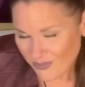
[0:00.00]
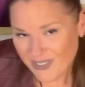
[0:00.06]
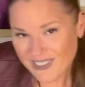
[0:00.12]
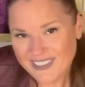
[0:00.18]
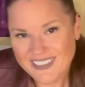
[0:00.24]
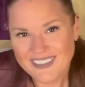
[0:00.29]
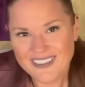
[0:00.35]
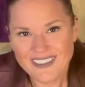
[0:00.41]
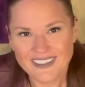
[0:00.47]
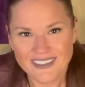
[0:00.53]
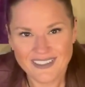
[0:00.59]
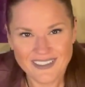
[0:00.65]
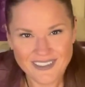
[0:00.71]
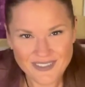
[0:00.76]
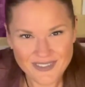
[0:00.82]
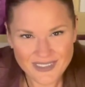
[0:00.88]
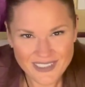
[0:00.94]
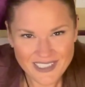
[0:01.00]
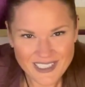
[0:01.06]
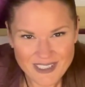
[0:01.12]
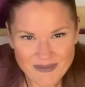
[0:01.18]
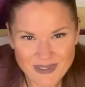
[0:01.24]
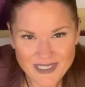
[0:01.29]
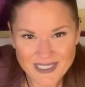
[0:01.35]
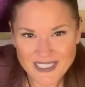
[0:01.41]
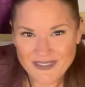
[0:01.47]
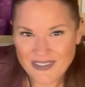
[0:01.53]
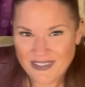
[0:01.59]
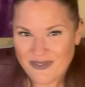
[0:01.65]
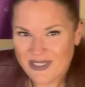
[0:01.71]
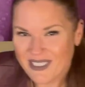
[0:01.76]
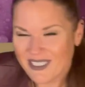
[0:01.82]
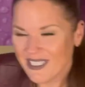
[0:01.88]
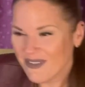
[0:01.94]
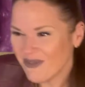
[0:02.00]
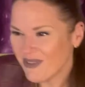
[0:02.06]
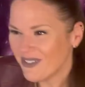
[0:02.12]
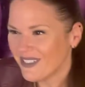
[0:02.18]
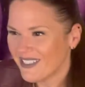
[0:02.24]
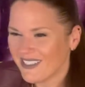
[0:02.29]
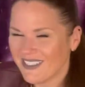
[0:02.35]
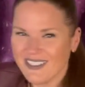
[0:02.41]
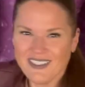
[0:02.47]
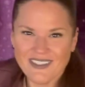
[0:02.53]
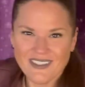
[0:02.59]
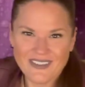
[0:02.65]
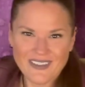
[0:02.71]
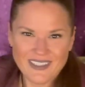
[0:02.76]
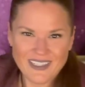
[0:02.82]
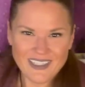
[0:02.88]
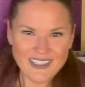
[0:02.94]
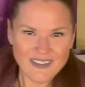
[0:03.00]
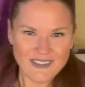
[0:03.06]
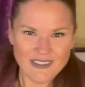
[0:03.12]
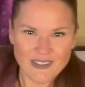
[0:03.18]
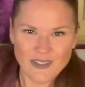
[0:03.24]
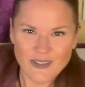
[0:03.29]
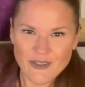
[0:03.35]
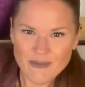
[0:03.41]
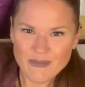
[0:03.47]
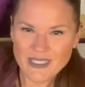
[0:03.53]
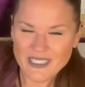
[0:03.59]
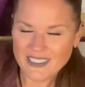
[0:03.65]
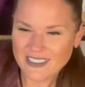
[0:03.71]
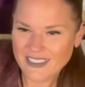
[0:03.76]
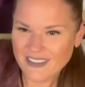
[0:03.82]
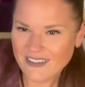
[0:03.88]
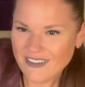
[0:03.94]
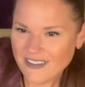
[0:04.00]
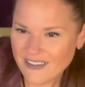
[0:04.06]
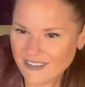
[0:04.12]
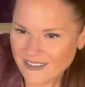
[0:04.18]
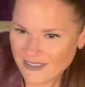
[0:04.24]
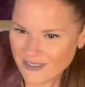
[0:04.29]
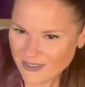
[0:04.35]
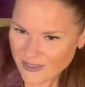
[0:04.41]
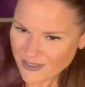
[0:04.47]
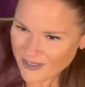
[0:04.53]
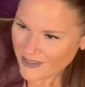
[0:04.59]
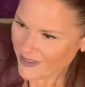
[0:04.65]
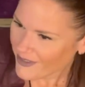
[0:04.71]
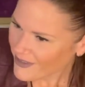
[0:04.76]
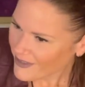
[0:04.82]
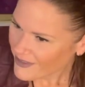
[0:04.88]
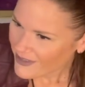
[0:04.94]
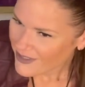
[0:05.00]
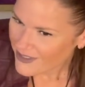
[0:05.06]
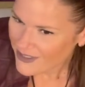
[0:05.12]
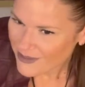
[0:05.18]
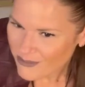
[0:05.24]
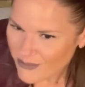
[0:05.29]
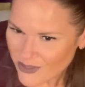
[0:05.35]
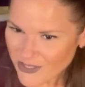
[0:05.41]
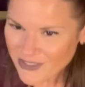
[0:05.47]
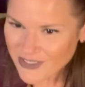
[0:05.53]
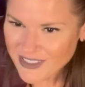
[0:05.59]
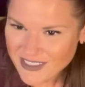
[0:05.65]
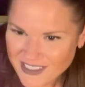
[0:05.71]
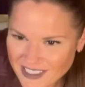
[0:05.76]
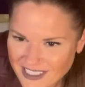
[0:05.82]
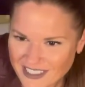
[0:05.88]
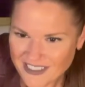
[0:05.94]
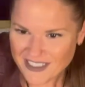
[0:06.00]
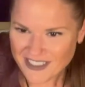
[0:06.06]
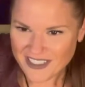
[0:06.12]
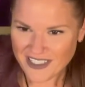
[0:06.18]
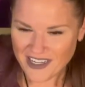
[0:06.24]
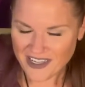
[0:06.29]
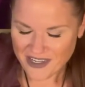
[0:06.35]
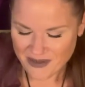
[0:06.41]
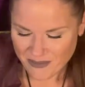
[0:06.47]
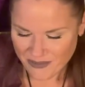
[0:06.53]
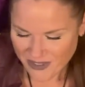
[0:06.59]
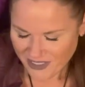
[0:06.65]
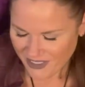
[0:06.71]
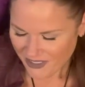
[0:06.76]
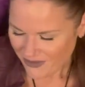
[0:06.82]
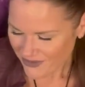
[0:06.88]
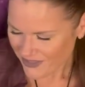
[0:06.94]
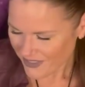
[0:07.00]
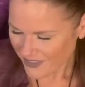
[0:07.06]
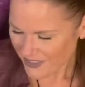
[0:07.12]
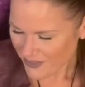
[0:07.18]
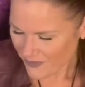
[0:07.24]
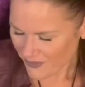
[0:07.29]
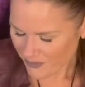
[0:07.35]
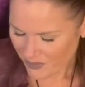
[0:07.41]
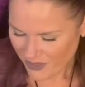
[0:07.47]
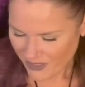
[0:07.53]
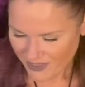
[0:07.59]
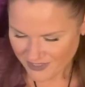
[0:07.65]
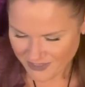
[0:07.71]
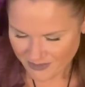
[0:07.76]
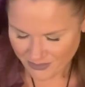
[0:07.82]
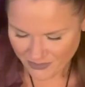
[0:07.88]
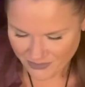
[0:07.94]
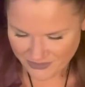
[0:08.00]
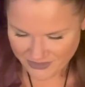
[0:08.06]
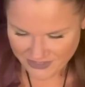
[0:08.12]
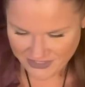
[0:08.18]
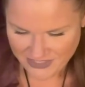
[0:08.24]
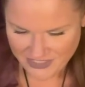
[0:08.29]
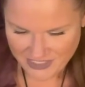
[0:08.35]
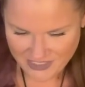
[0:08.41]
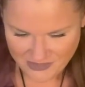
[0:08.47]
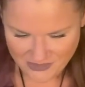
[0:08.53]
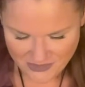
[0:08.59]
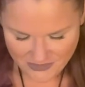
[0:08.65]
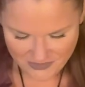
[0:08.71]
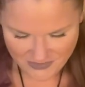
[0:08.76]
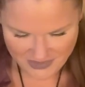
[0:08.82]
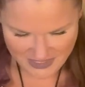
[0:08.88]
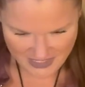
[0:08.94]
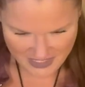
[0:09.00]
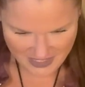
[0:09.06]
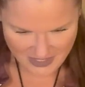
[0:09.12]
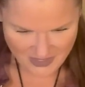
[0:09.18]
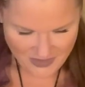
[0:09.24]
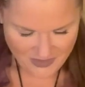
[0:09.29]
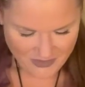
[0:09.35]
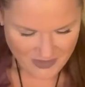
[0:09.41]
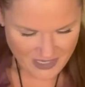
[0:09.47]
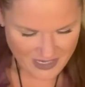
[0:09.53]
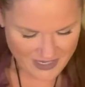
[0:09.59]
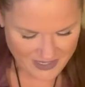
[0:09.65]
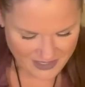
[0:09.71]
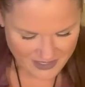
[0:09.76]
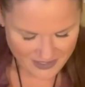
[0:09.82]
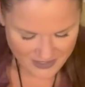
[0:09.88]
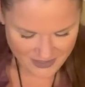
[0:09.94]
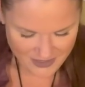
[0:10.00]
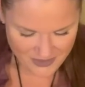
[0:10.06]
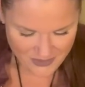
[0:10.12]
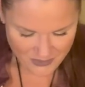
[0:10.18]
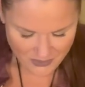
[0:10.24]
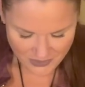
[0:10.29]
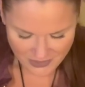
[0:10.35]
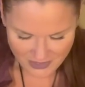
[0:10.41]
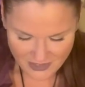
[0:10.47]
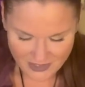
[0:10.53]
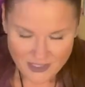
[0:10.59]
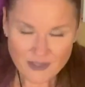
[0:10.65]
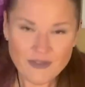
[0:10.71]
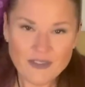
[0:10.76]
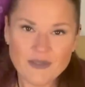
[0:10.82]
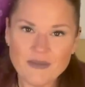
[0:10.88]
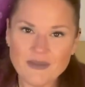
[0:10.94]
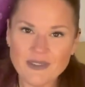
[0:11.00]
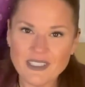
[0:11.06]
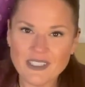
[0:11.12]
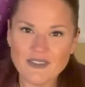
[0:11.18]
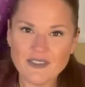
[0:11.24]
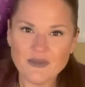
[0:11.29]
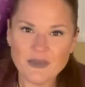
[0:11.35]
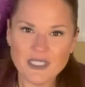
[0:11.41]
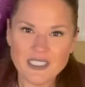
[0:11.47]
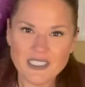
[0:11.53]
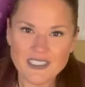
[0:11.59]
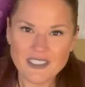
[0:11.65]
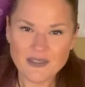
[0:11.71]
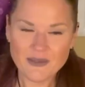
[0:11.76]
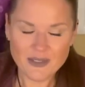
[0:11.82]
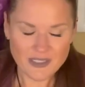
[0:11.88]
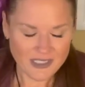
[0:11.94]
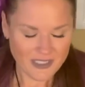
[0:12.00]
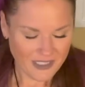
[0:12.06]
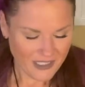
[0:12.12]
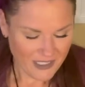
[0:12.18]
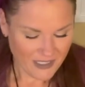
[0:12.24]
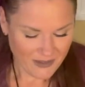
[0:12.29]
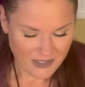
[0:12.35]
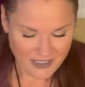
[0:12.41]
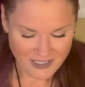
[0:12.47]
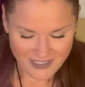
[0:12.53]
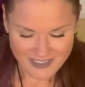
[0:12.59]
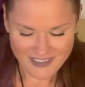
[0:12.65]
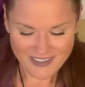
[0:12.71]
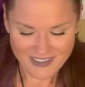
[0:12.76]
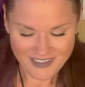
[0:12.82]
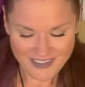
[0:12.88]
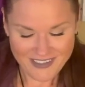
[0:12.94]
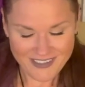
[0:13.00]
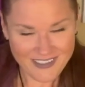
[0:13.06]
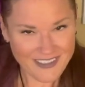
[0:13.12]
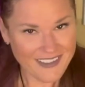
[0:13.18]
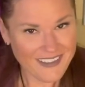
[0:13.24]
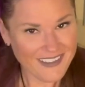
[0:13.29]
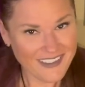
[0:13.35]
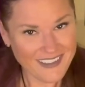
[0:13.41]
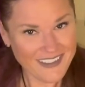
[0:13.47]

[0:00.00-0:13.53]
Pisces, that's enough. I can't believe it. We got one that's under an hour. Oh my God. Mark the date and time. How is that even possible in this channel? Wow. Well, thank you for giving me an easy one today. Easy.